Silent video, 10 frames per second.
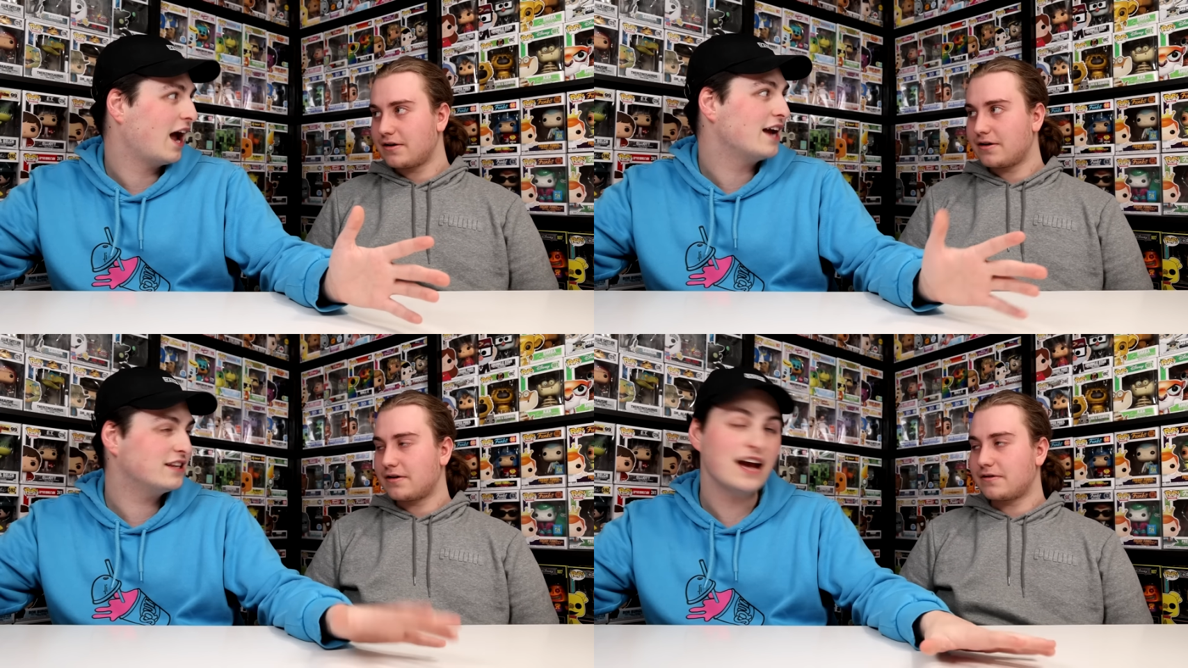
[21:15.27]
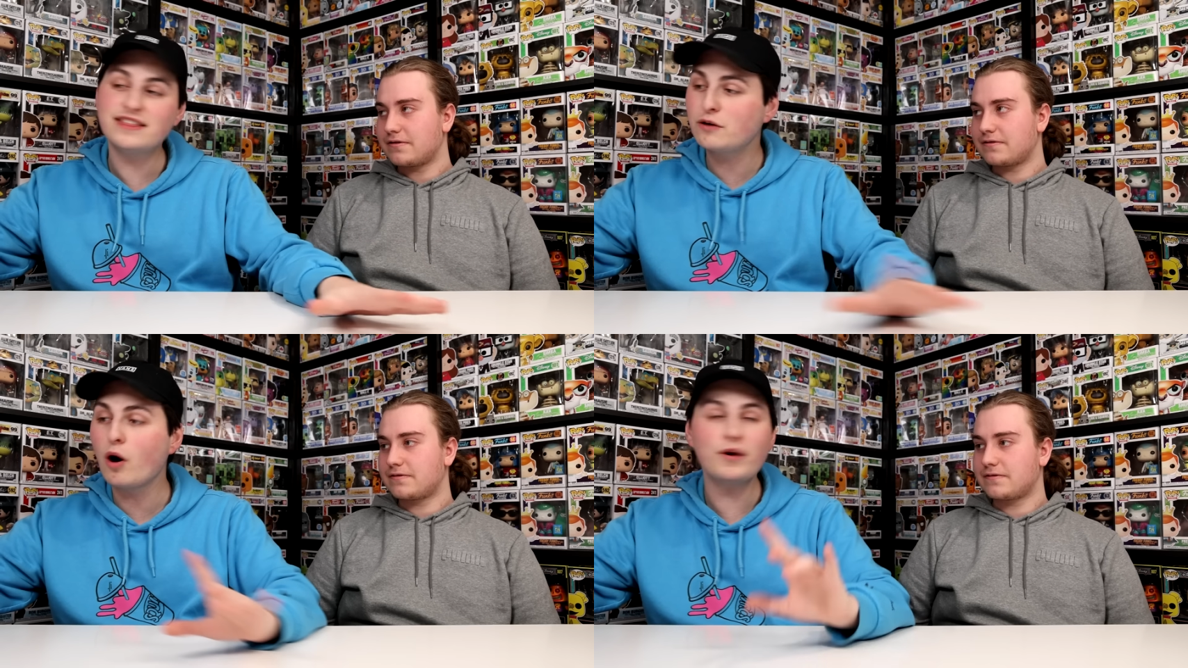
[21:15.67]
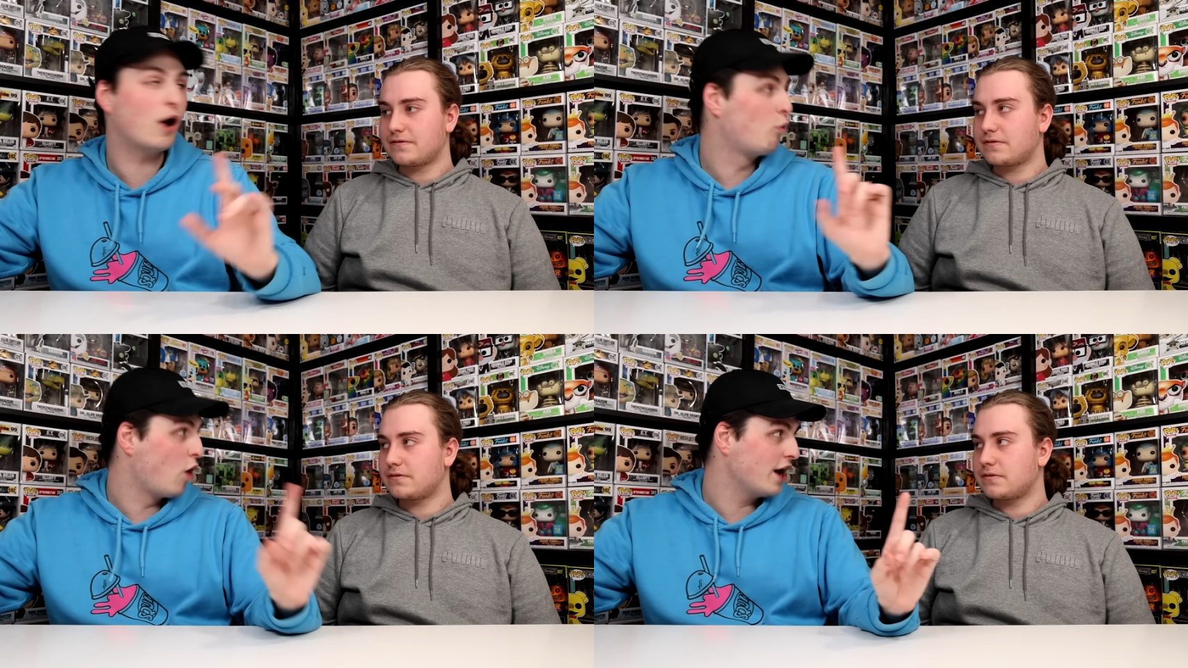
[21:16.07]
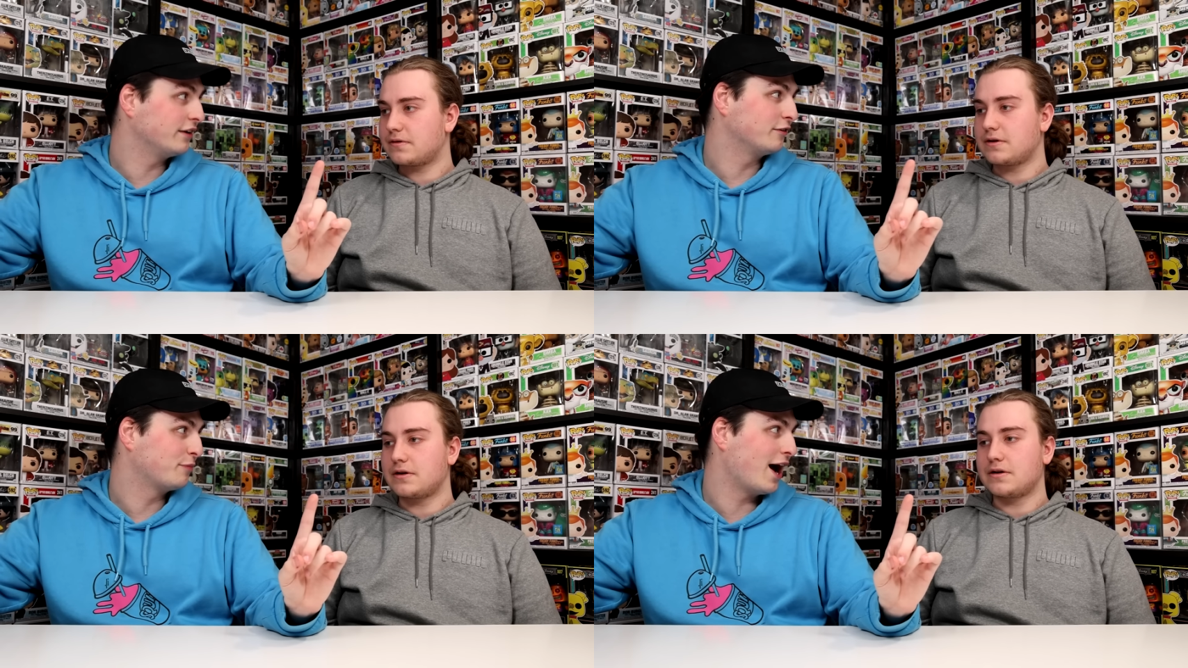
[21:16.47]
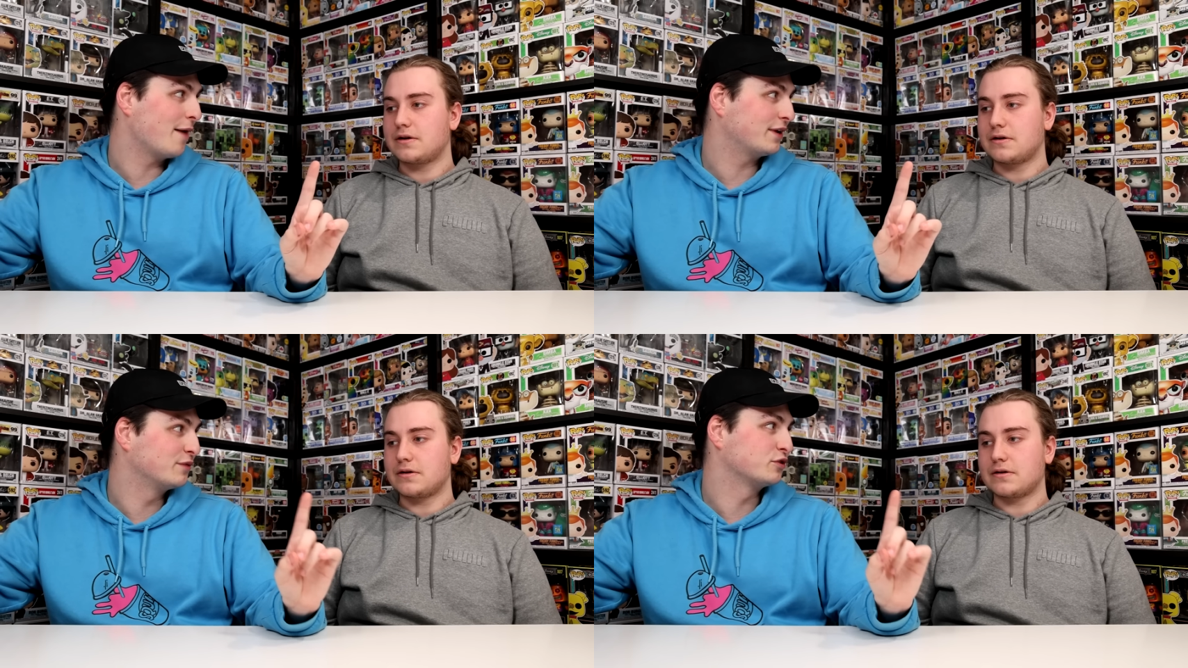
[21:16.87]
Speaker 1: I, I think well we got one
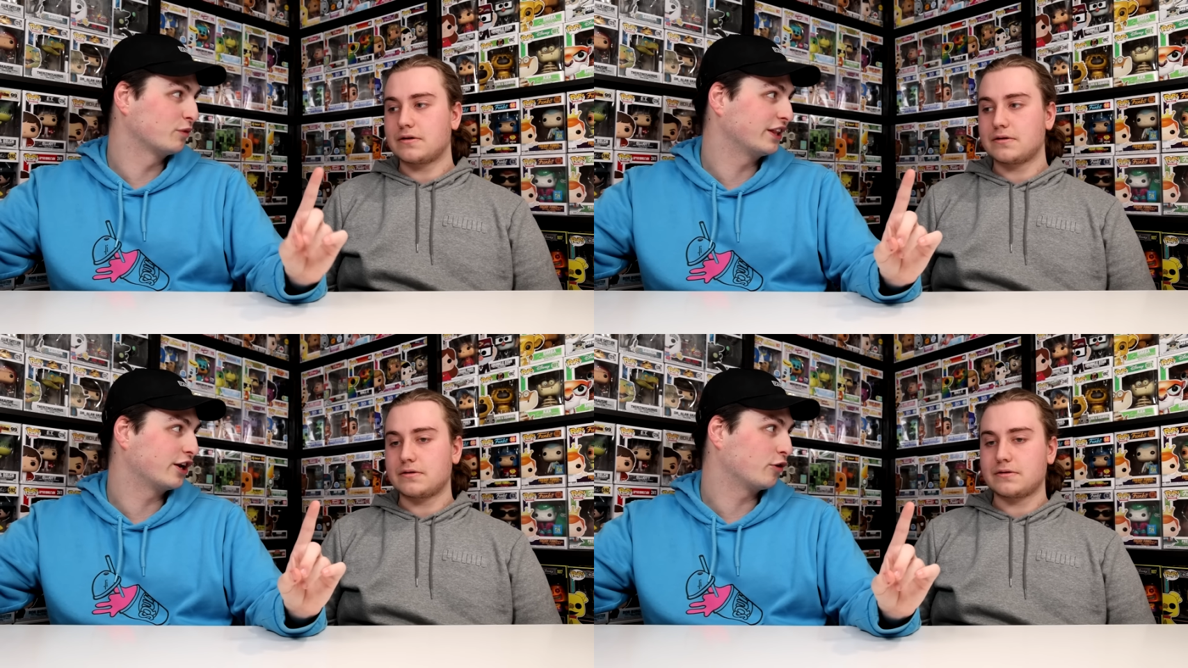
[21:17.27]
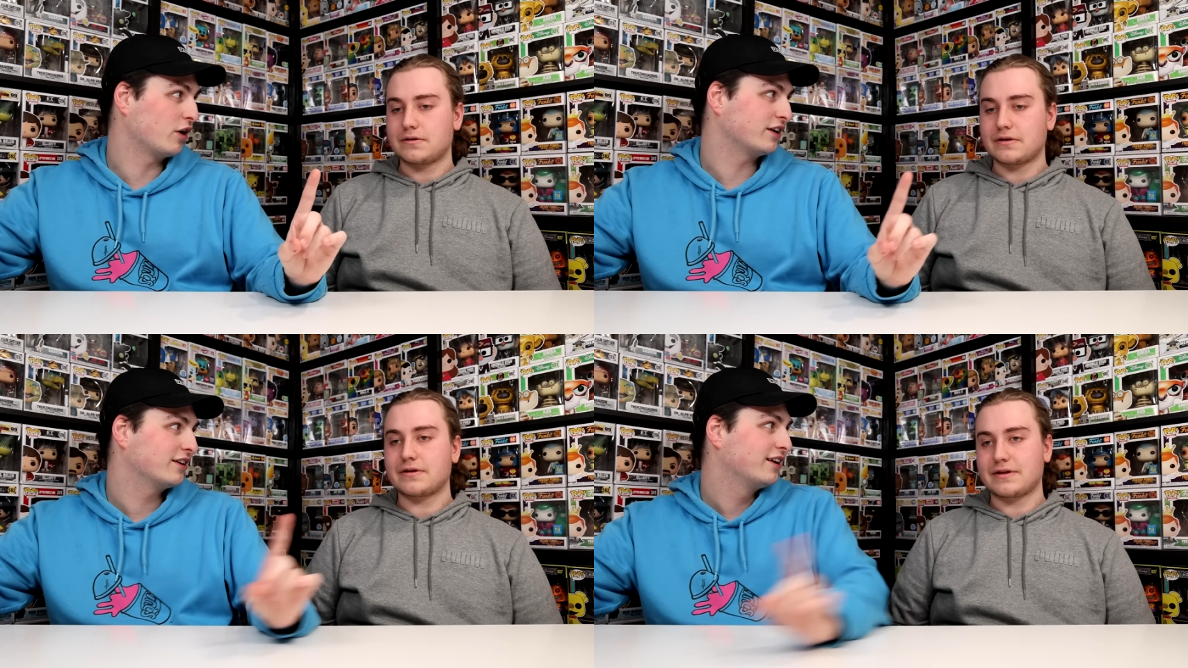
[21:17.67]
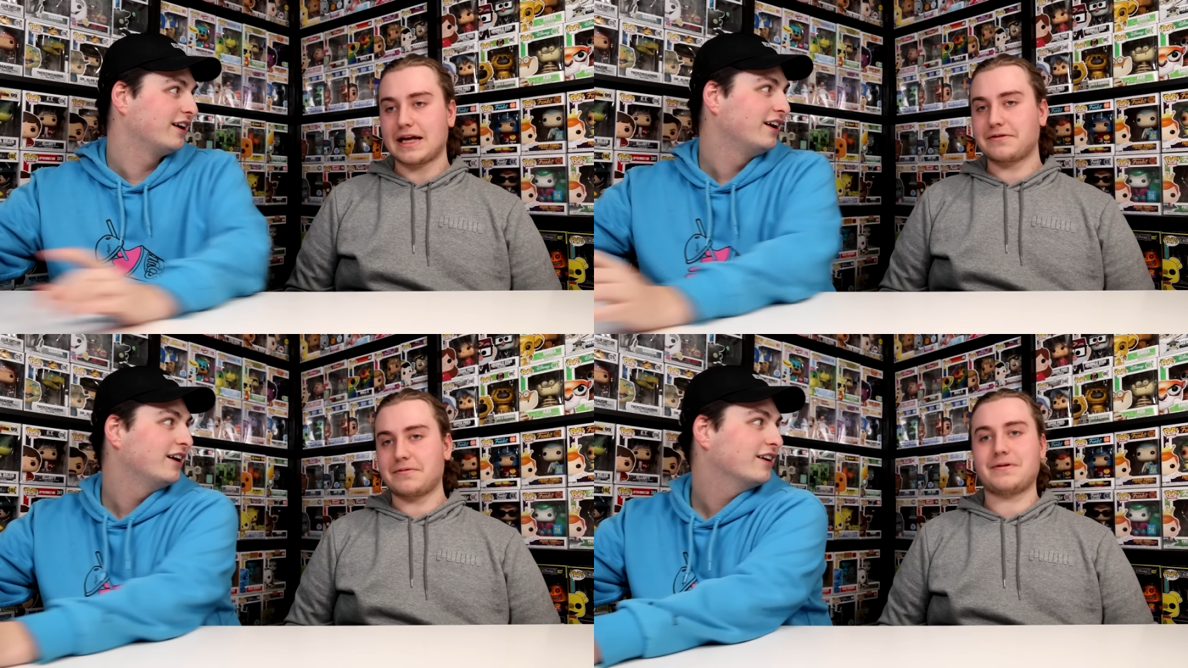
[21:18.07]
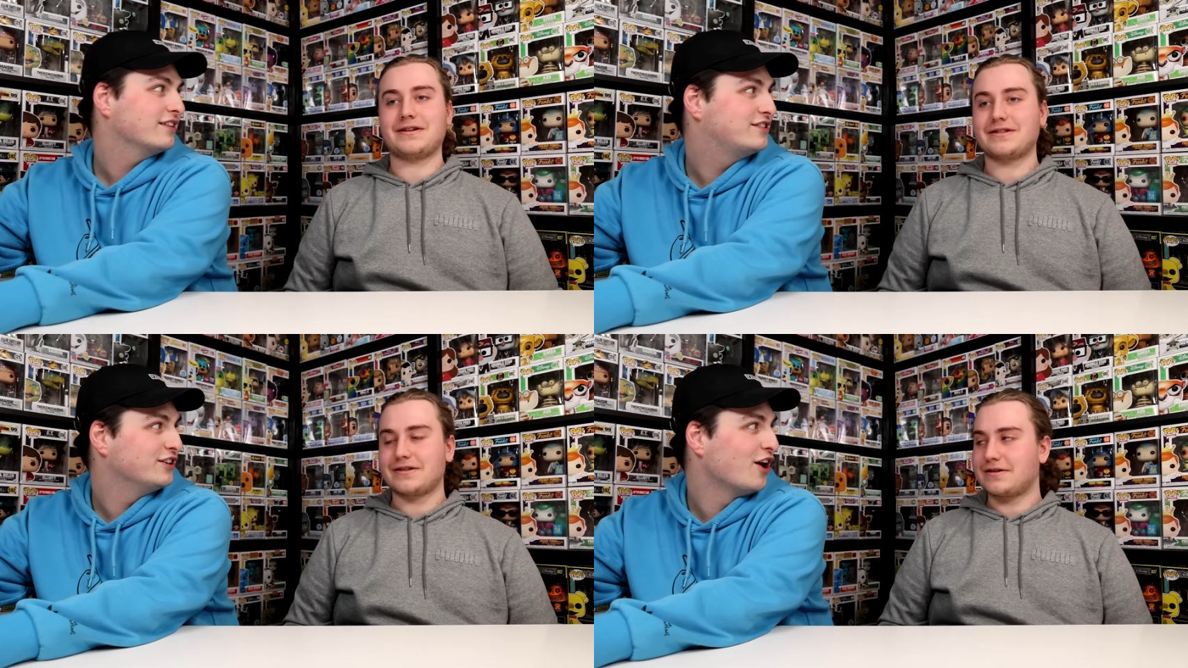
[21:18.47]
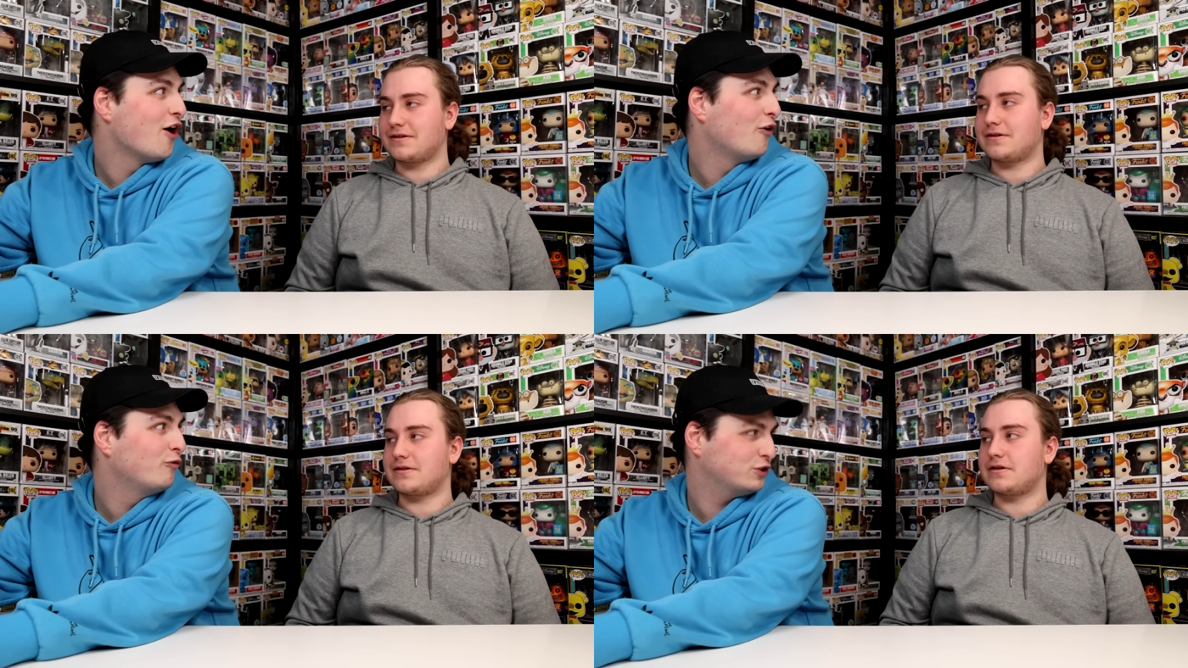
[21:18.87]
pop and it was a really good one. That's what it was. Do you
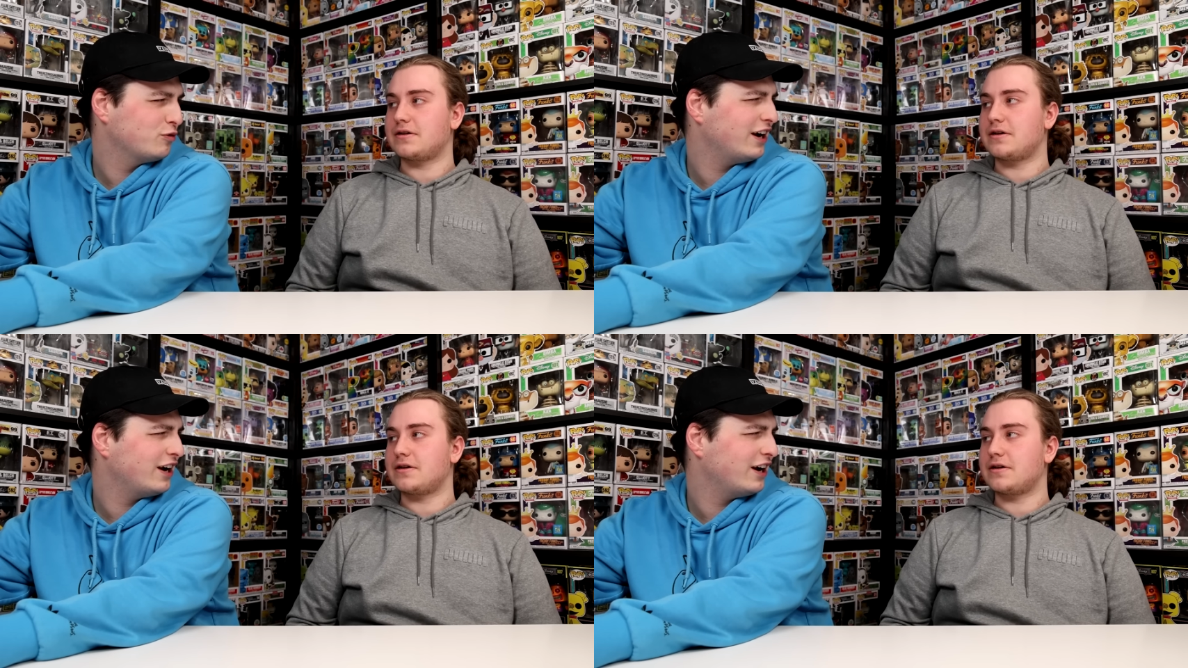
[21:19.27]
know which